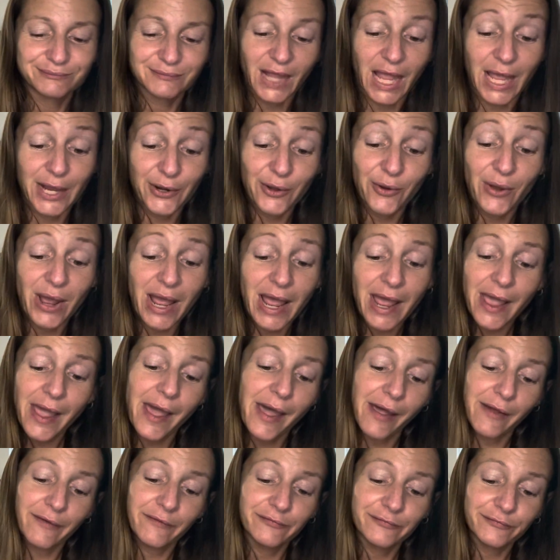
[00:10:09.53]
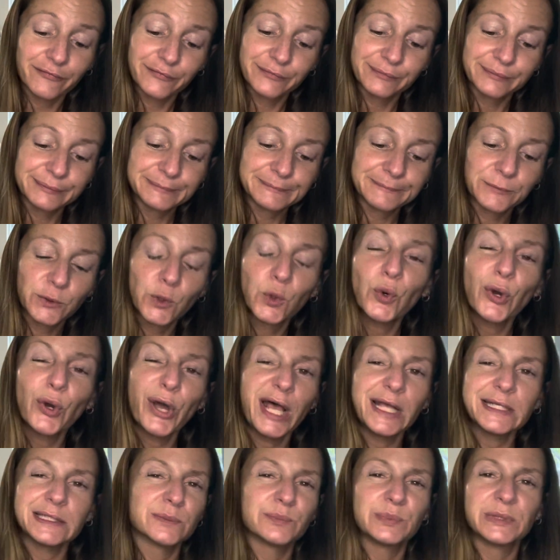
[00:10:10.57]
I know I have who
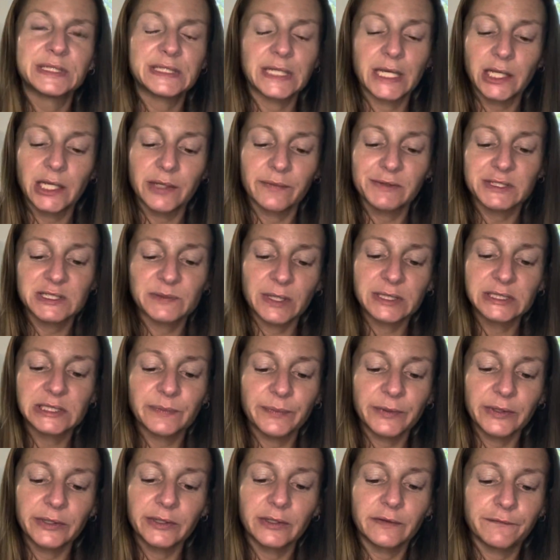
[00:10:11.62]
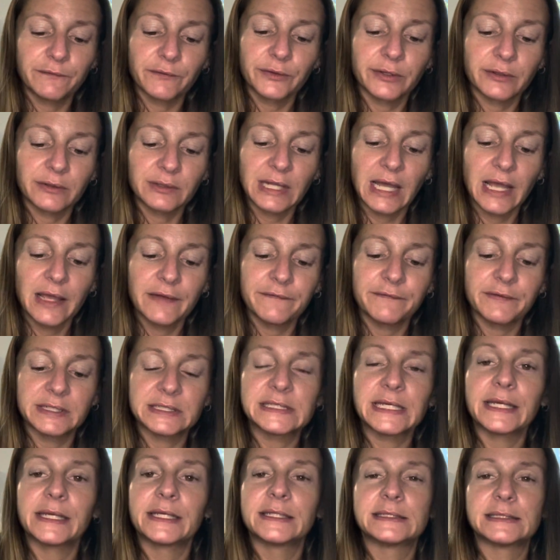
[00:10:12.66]
hasn't been taking responsibility for their life and
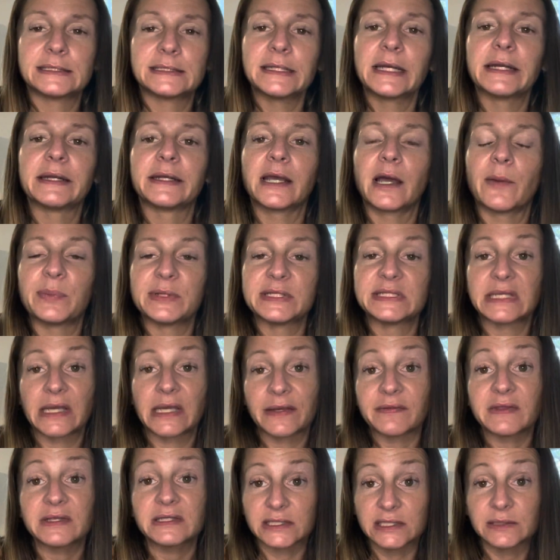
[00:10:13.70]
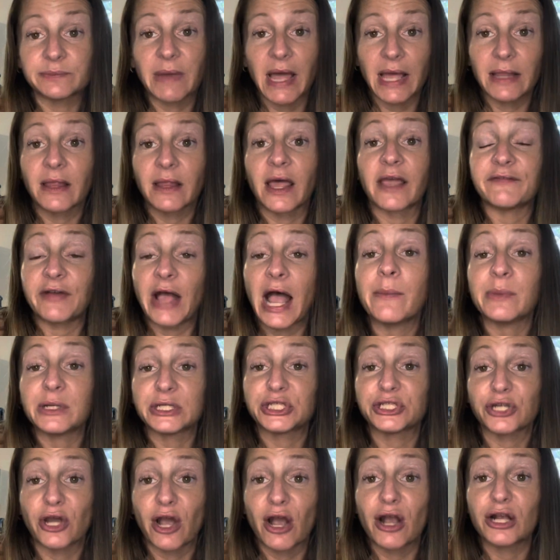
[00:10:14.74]
take standing up and saying this is my life i'm in
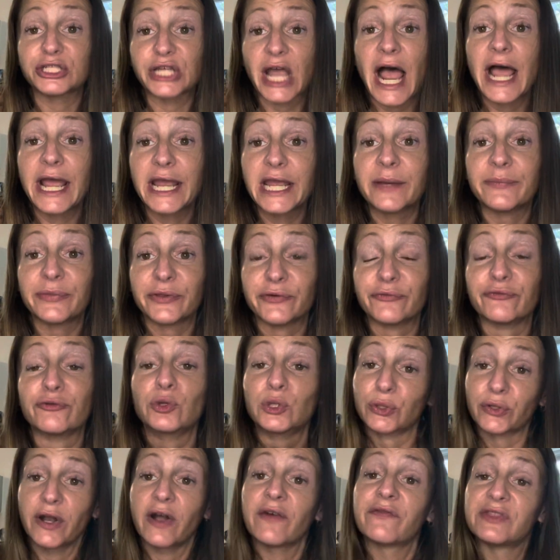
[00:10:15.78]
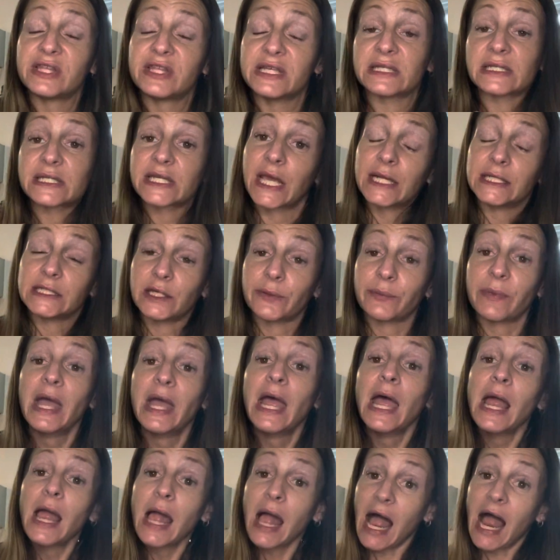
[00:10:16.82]
charge i am the ruler of this kingdom
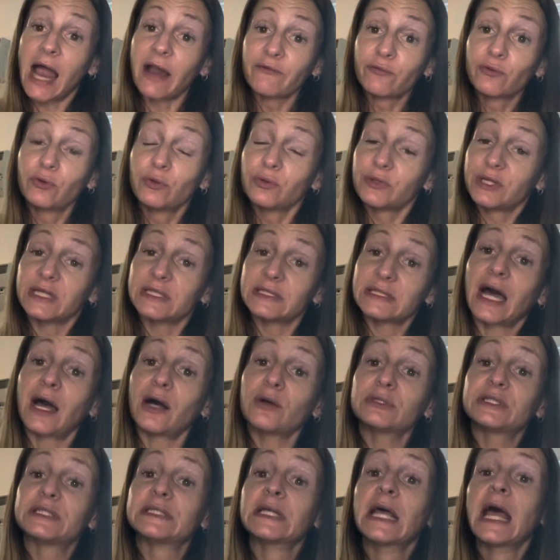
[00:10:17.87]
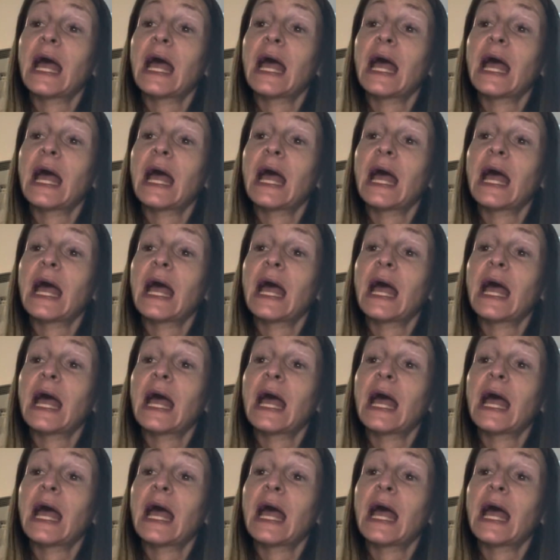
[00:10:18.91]
i rule this house